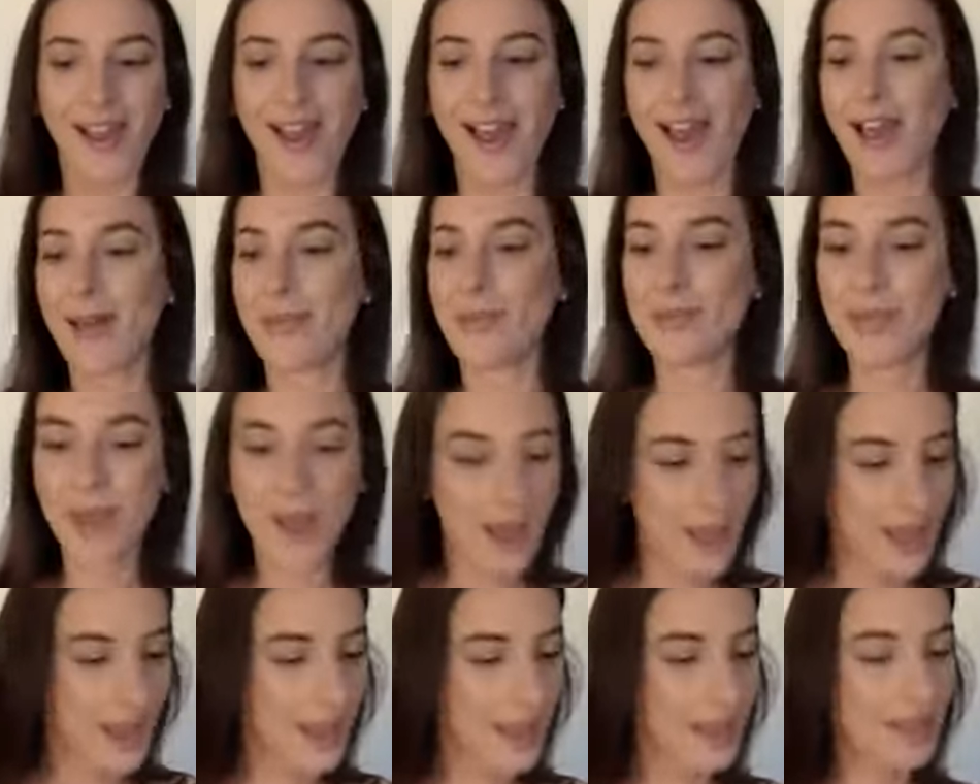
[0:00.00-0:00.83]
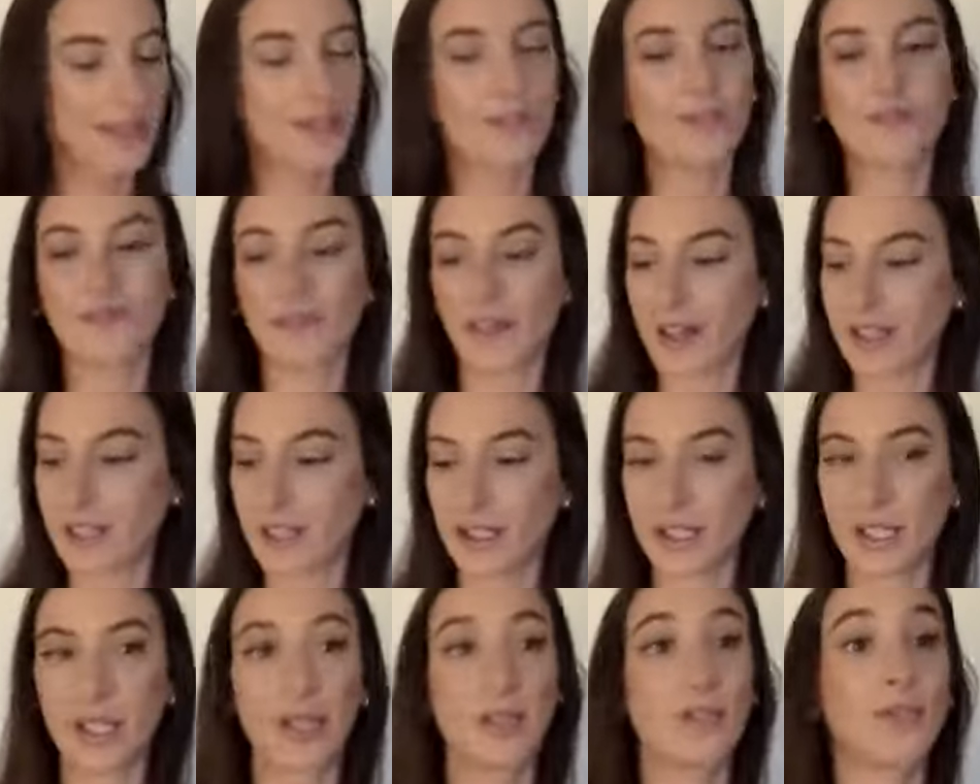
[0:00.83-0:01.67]
And then
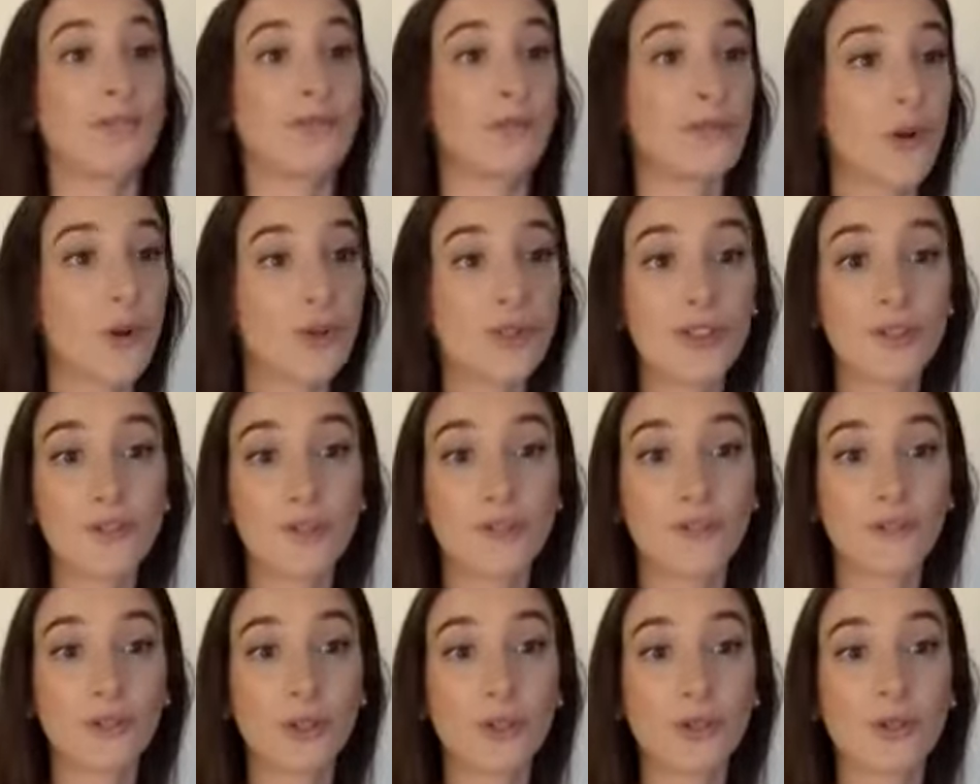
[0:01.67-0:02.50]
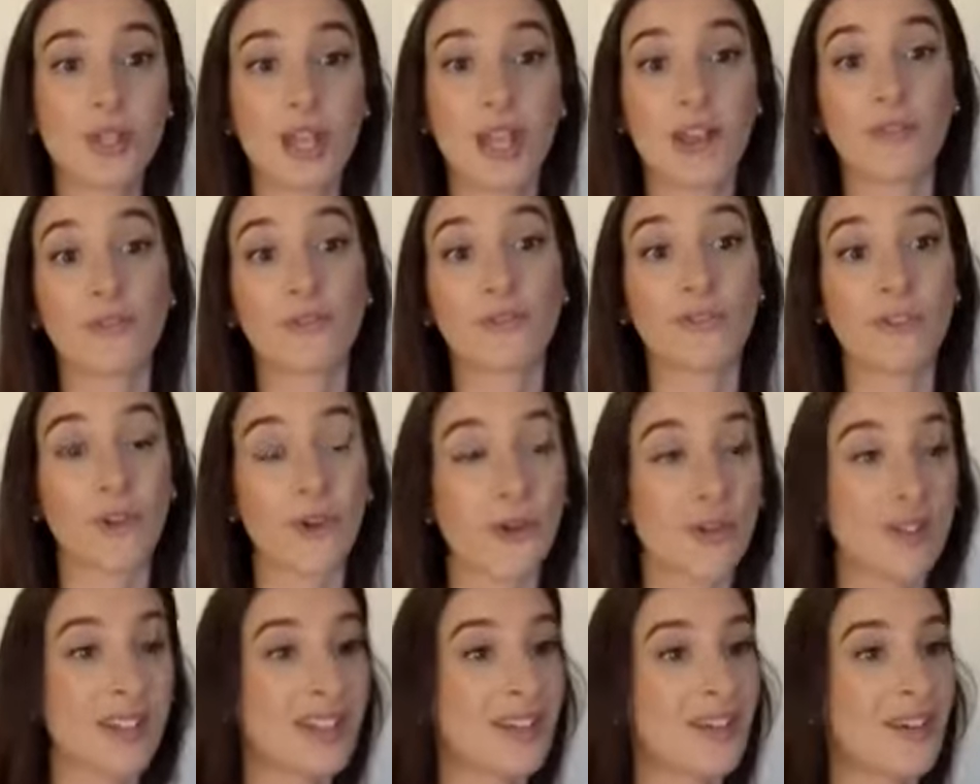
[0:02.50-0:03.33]
finally, frozen fruits and
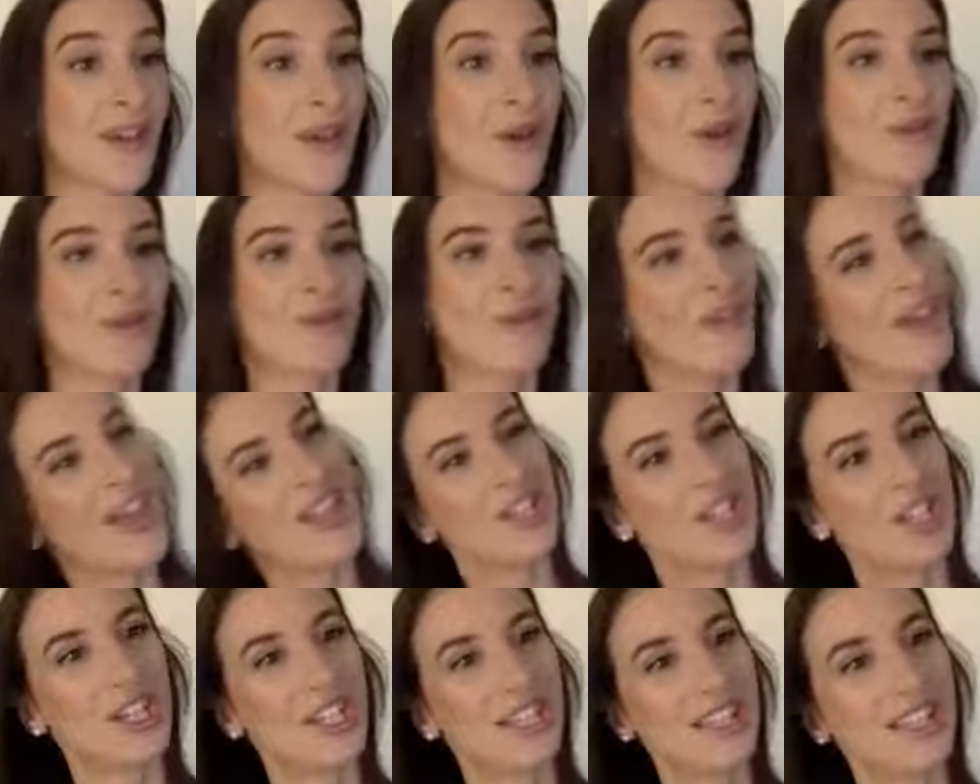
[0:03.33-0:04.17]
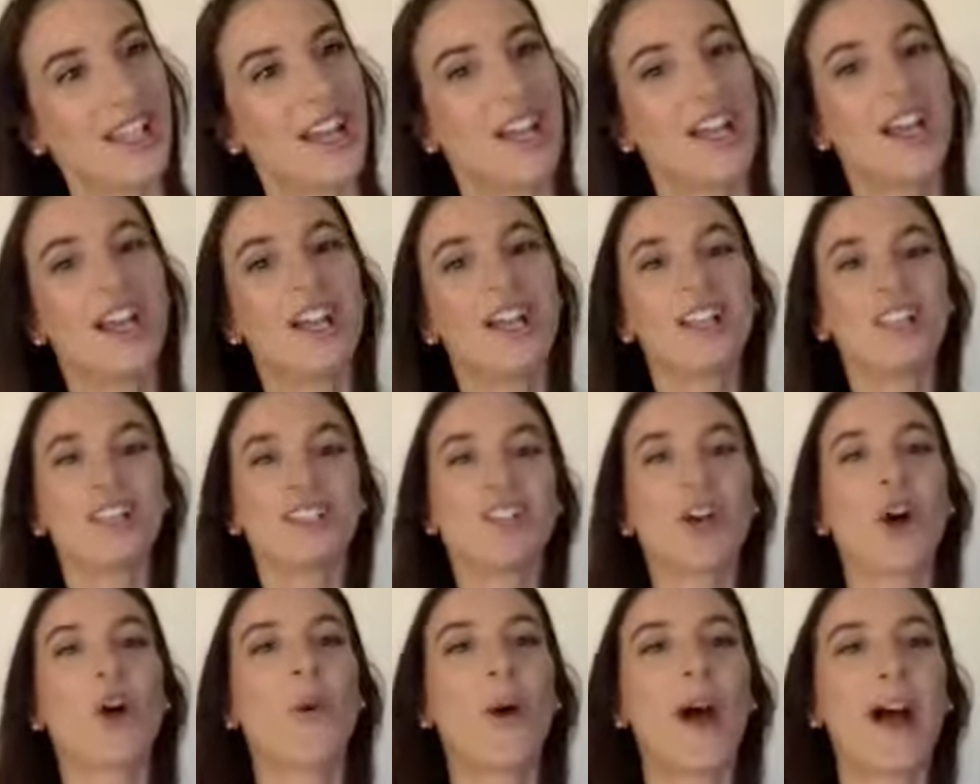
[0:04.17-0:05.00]
frozen veggies.
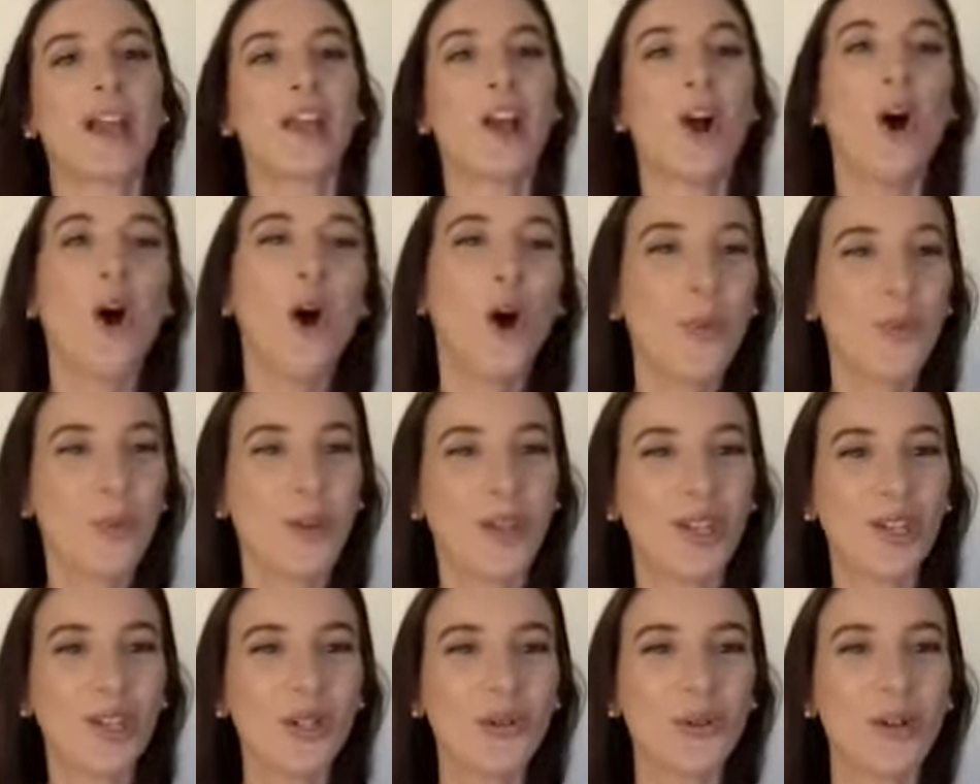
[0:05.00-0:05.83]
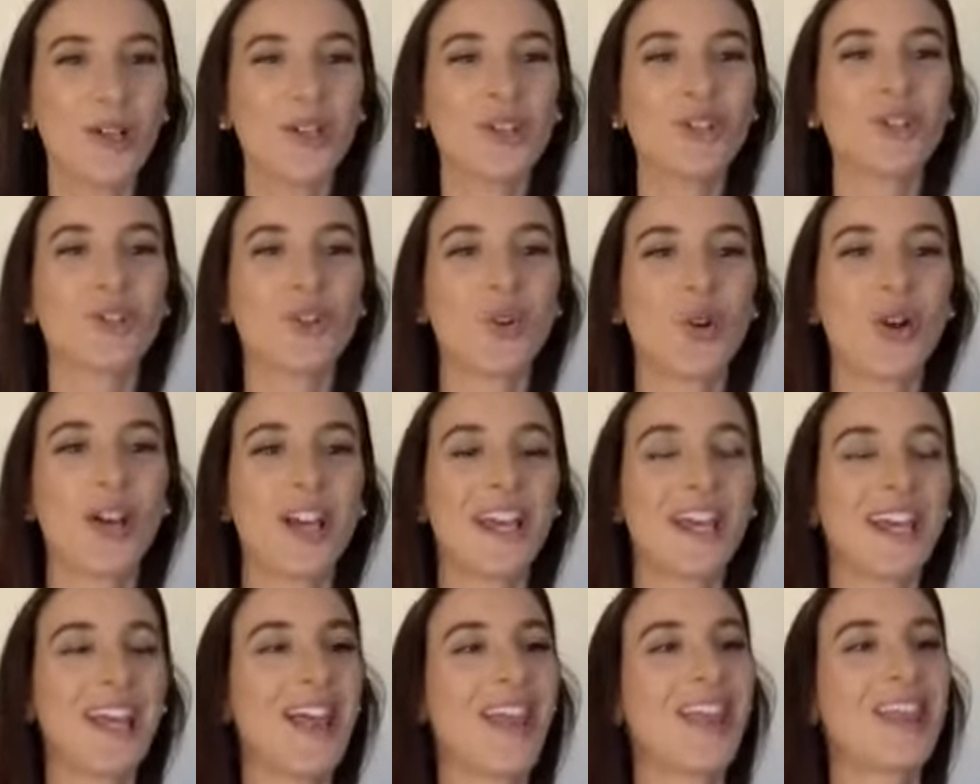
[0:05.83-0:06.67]
So I hope you
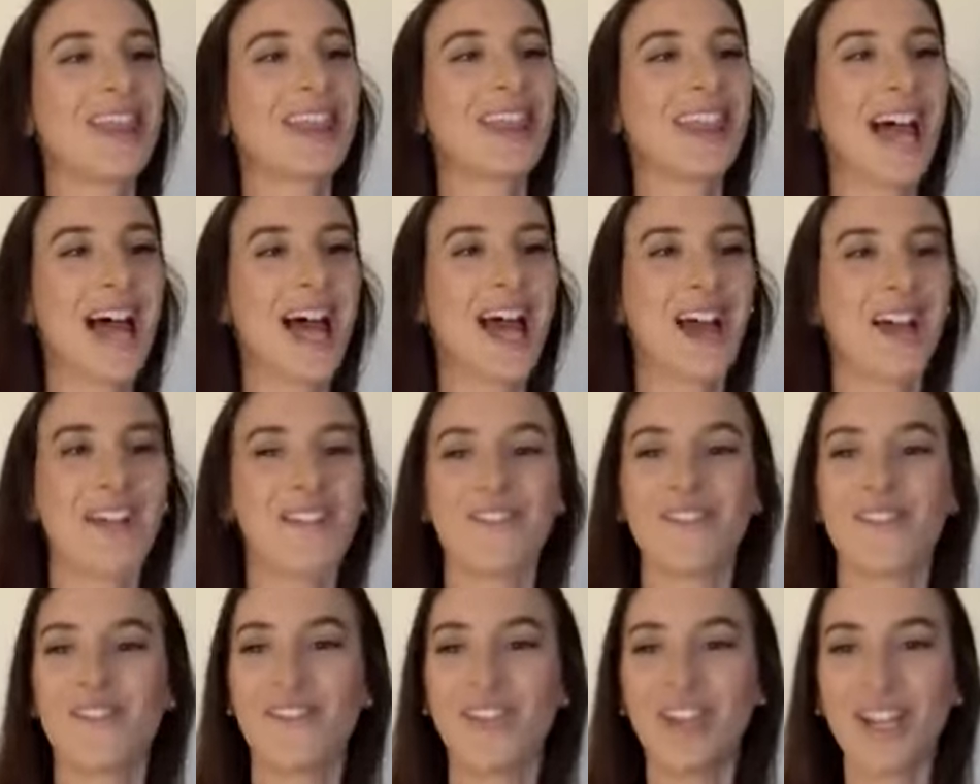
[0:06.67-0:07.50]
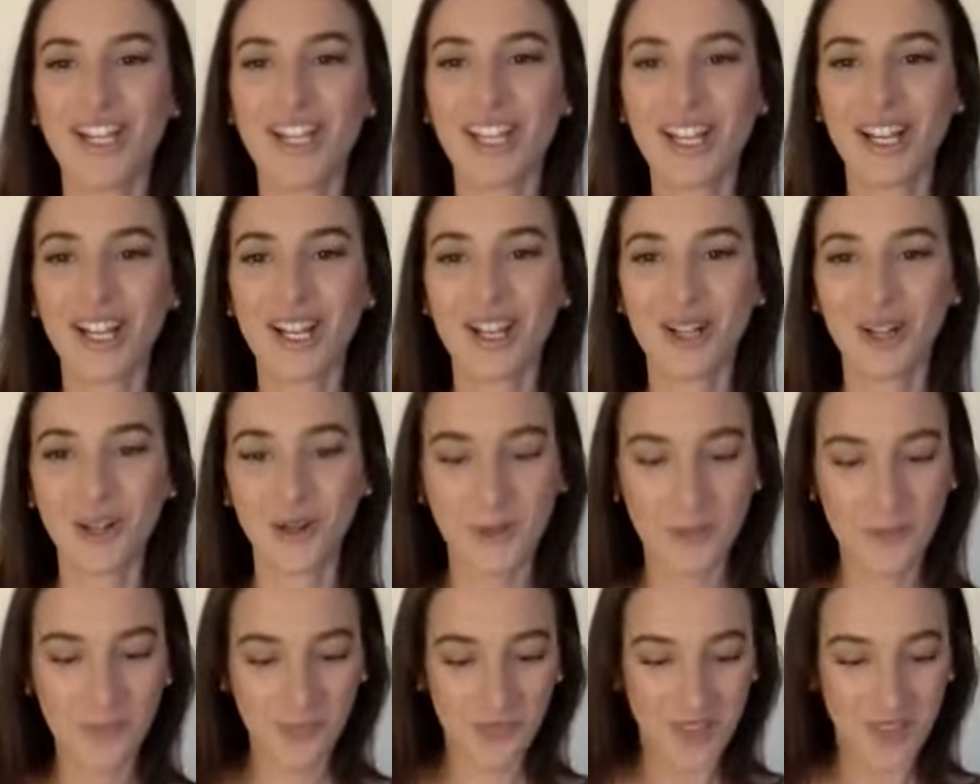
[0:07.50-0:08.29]
enjoyed that video,